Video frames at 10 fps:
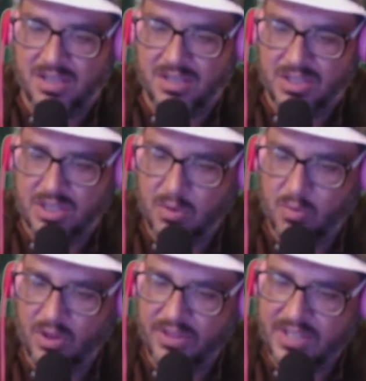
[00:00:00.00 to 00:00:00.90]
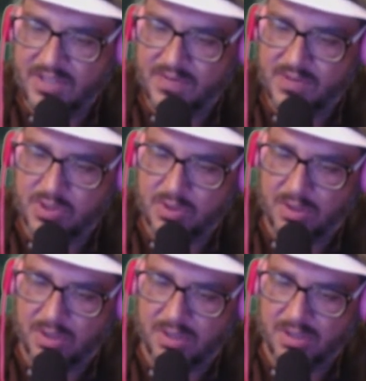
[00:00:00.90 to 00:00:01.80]
You know one thing's for
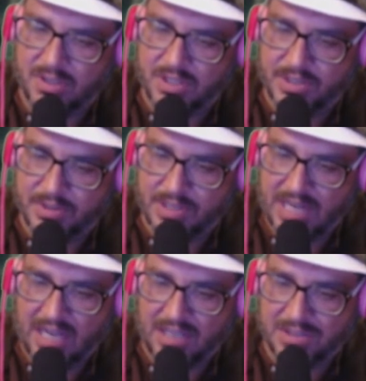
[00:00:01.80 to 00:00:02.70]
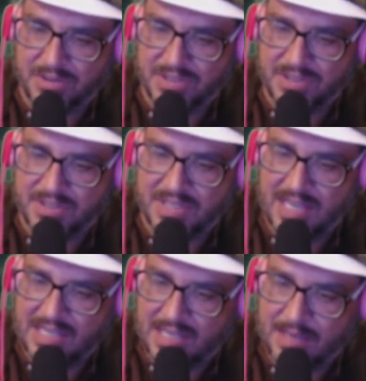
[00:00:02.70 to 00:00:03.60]
sure. You are not going to
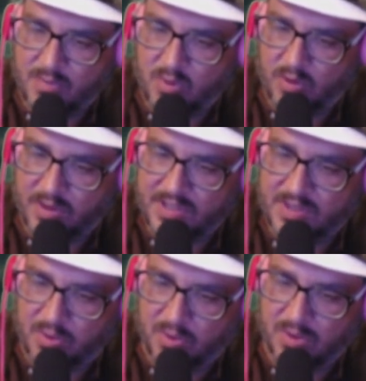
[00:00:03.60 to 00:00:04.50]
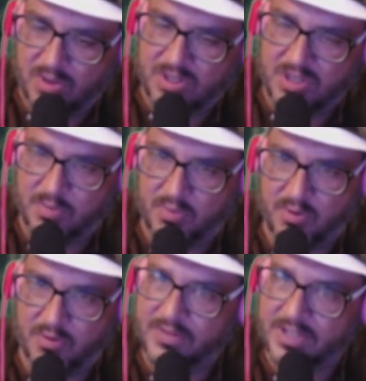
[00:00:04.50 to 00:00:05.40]
take them on a tour to
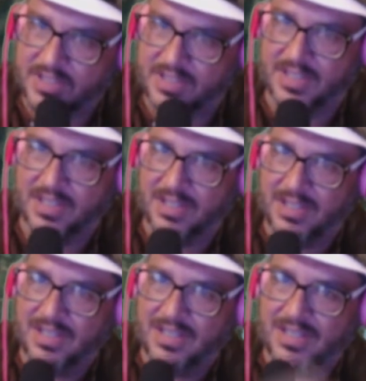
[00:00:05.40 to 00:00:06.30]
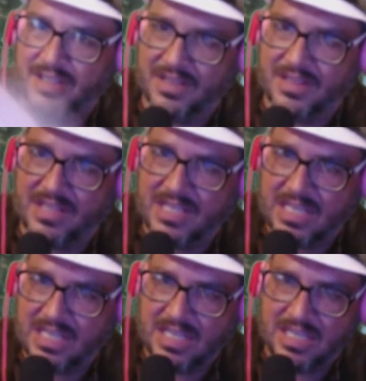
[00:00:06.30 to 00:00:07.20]
prove it.
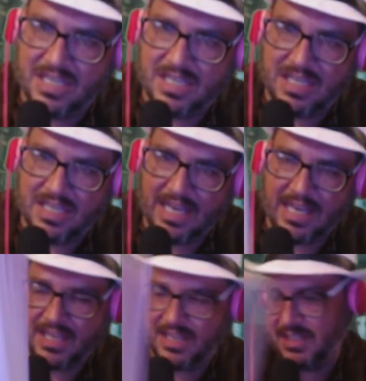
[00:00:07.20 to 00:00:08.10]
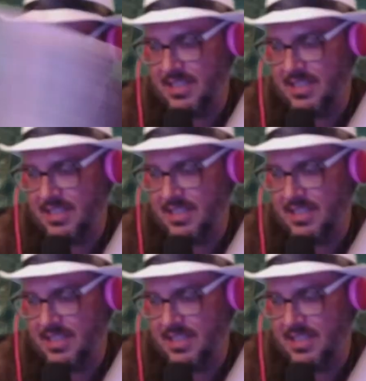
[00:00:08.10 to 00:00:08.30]
The end.